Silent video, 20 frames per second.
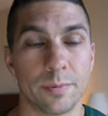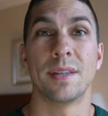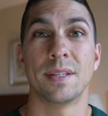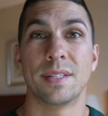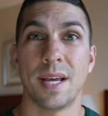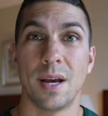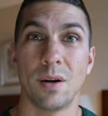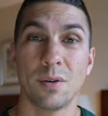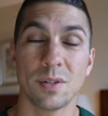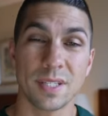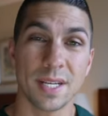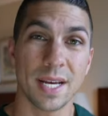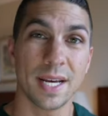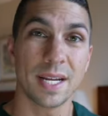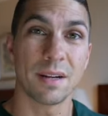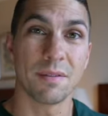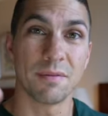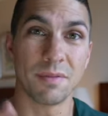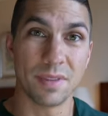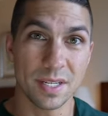The
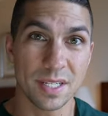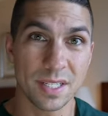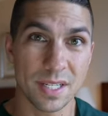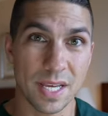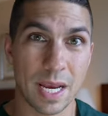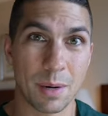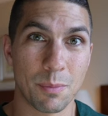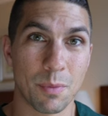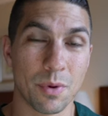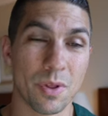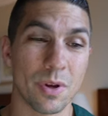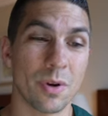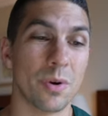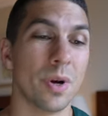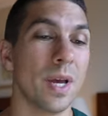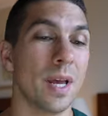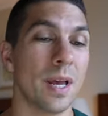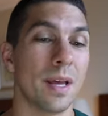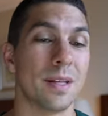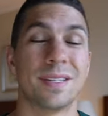downside of this camera, though,
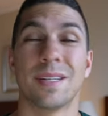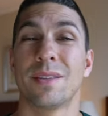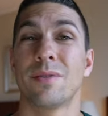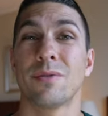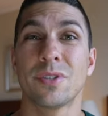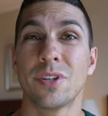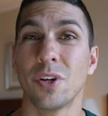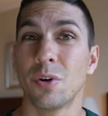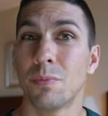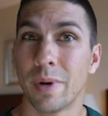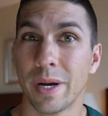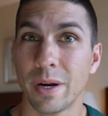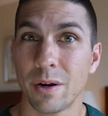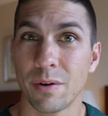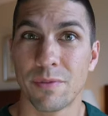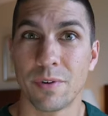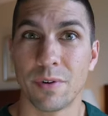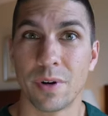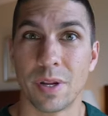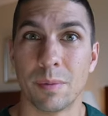is that there's no
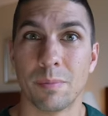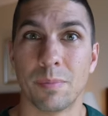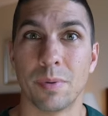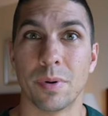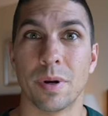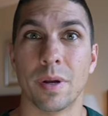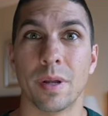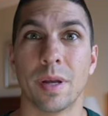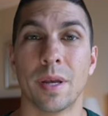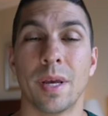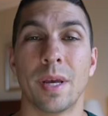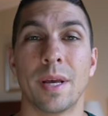microphone input.